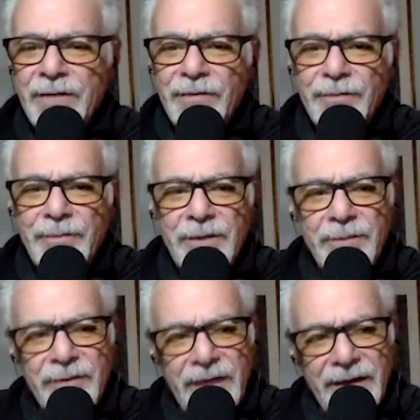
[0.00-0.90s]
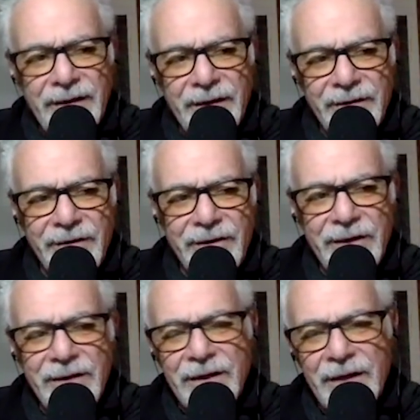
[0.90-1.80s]
for people. And uh, the
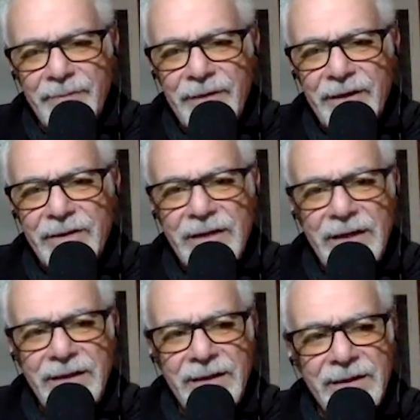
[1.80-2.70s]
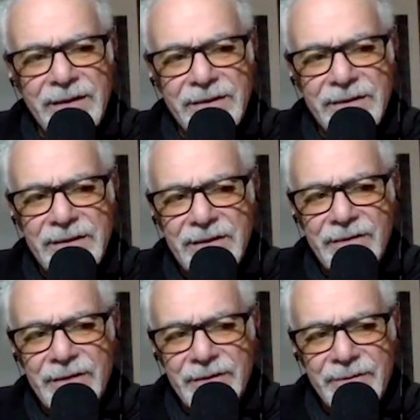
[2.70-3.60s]
thing that I picked, he did this
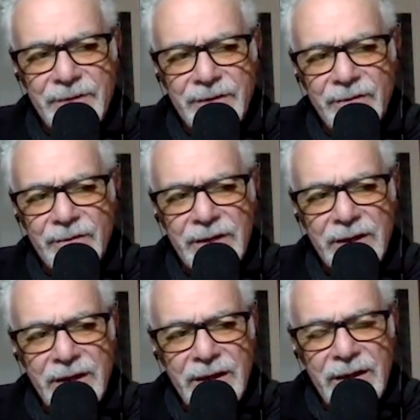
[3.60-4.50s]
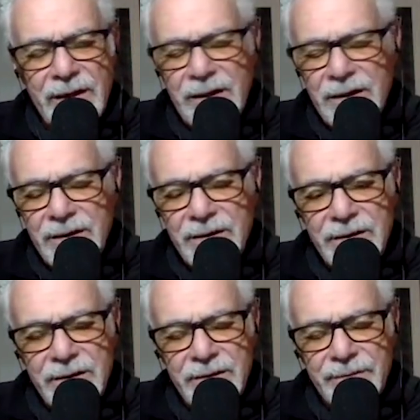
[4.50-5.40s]
series, by the way,
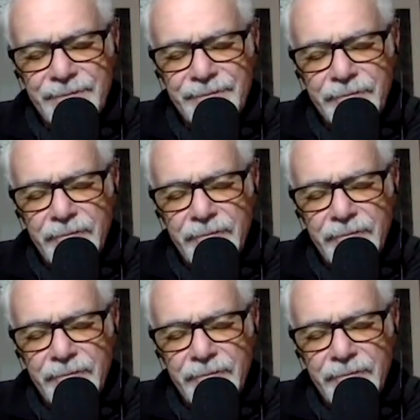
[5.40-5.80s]
in um,